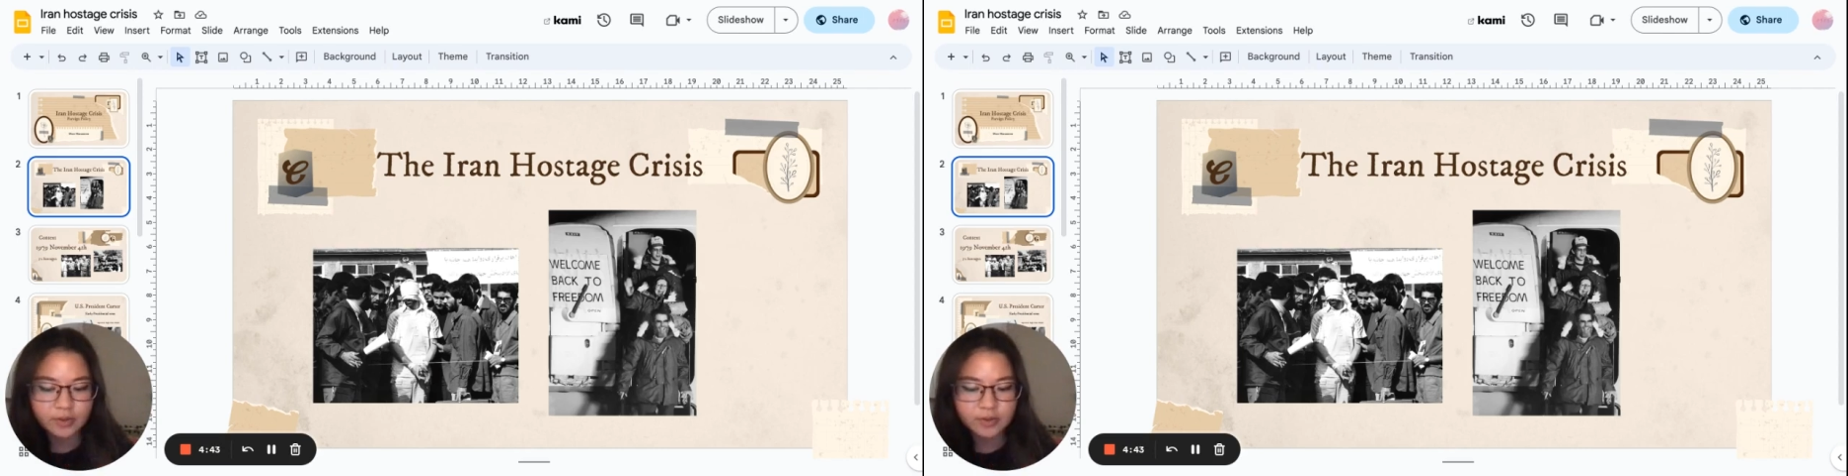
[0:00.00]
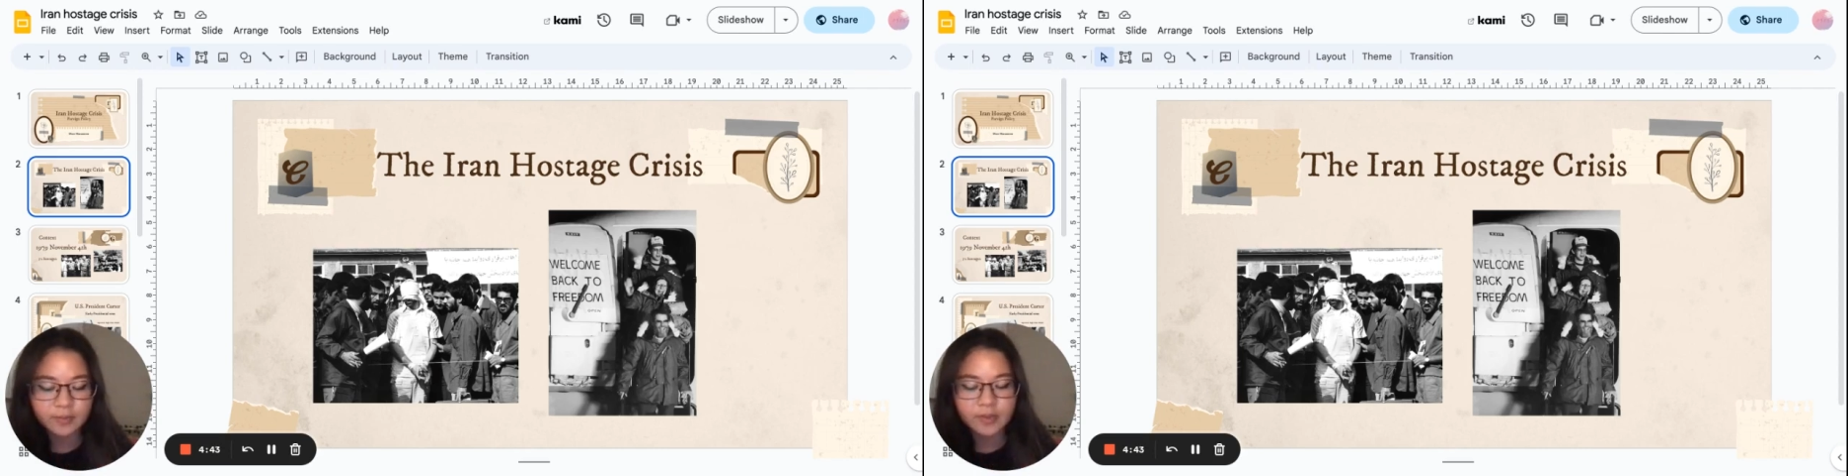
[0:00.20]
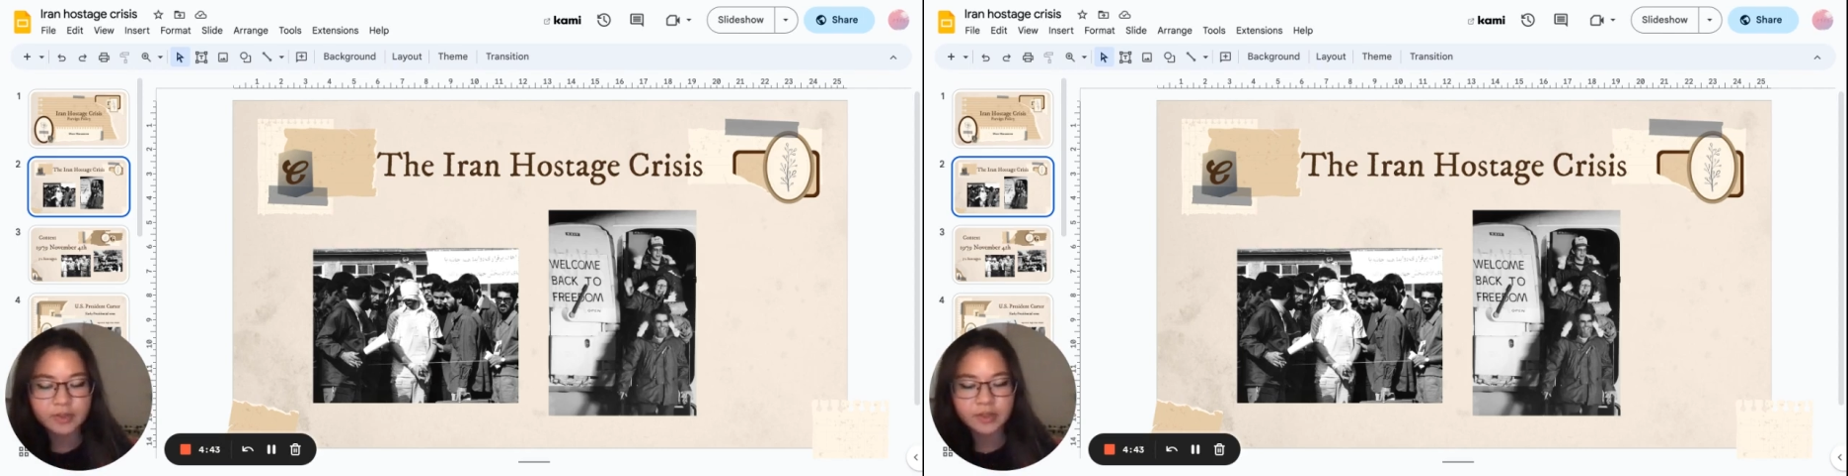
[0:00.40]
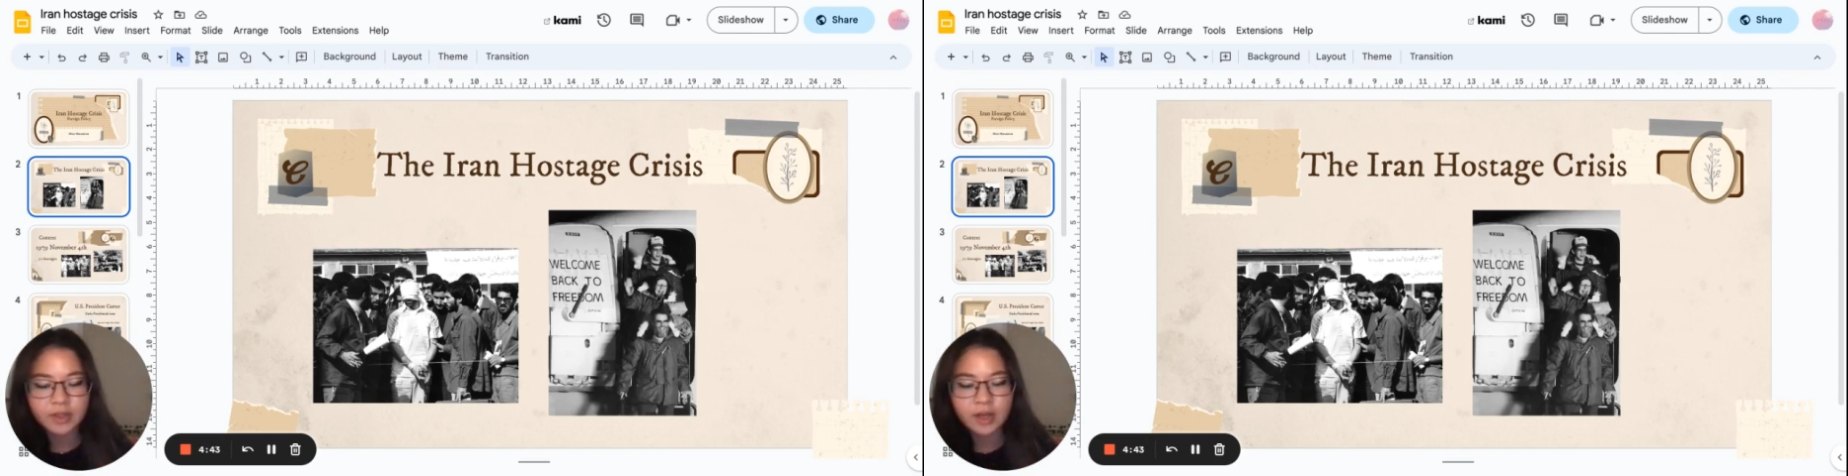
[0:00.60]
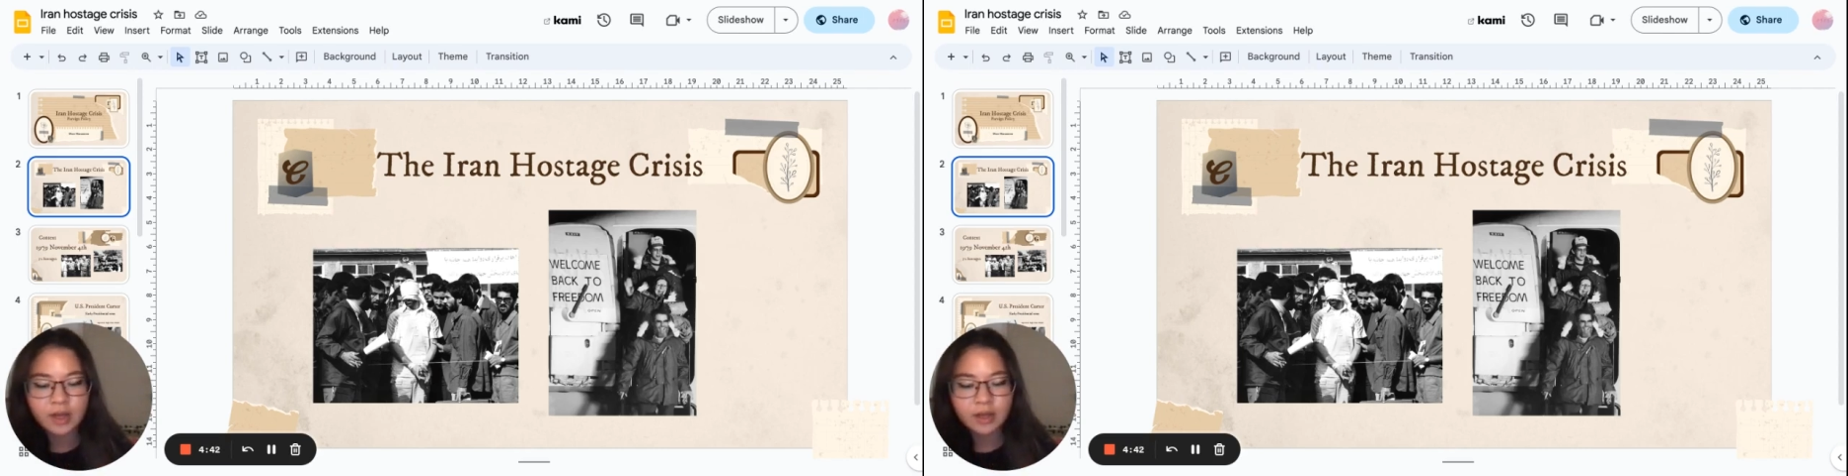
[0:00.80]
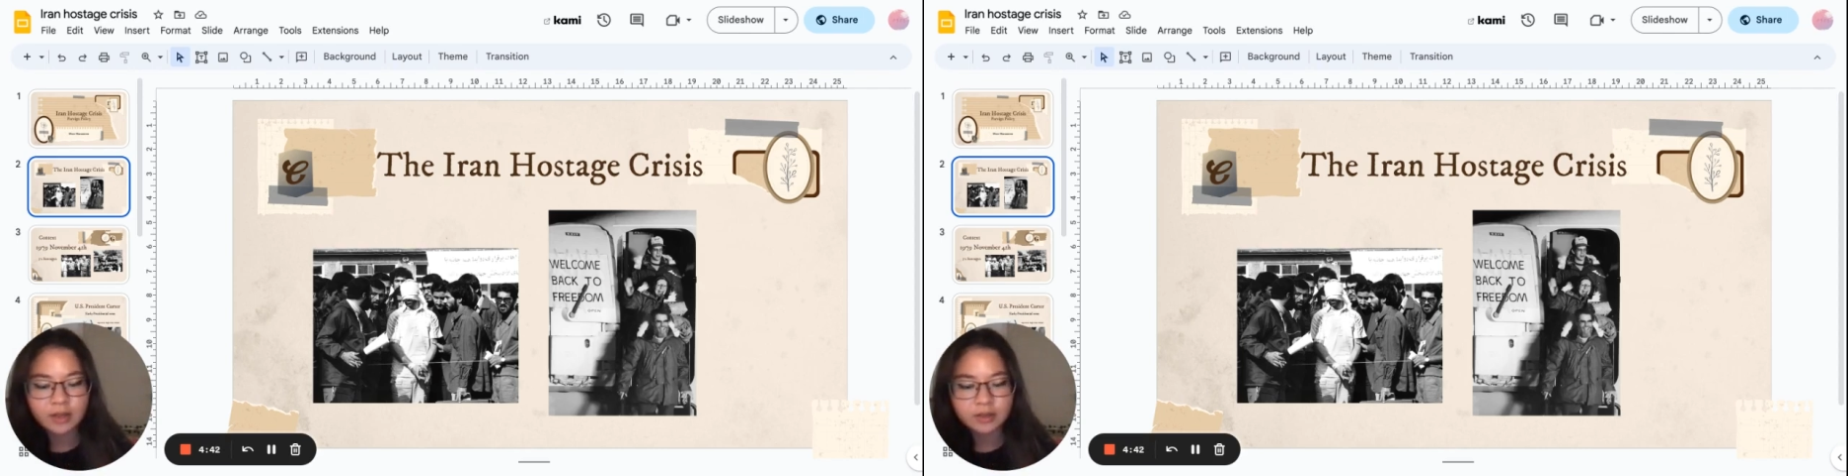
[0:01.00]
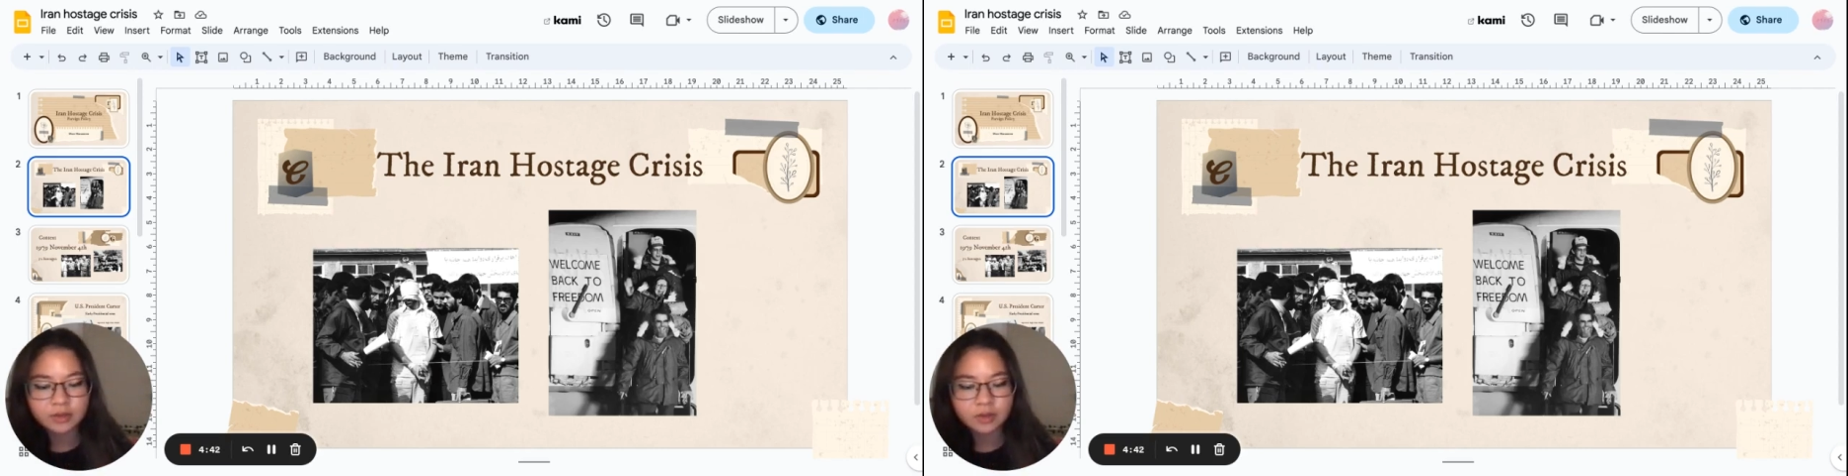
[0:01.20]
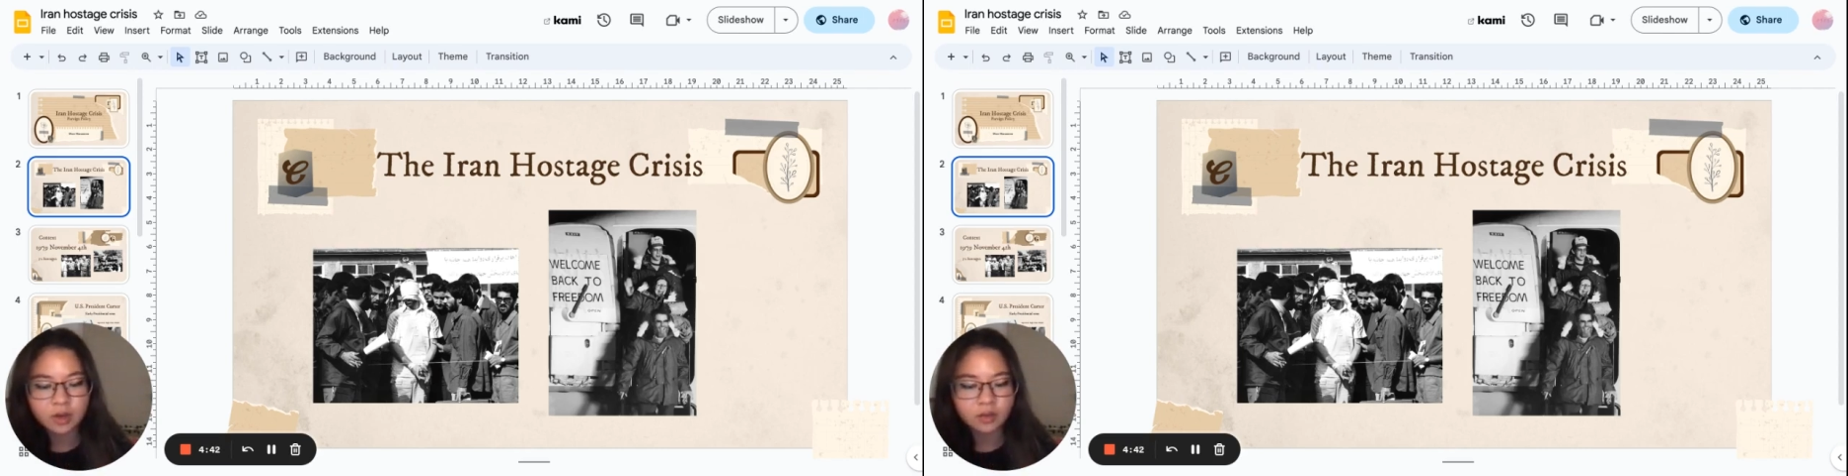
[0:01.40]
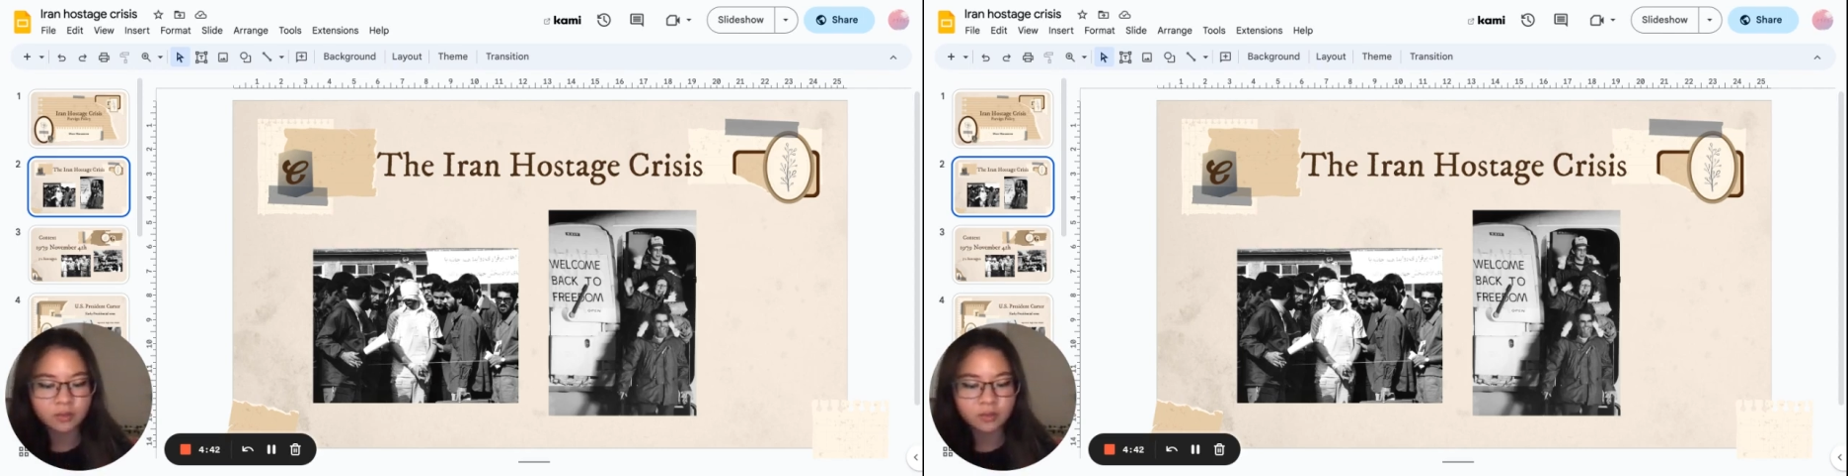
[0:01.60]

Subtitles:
Embassy in Tehran,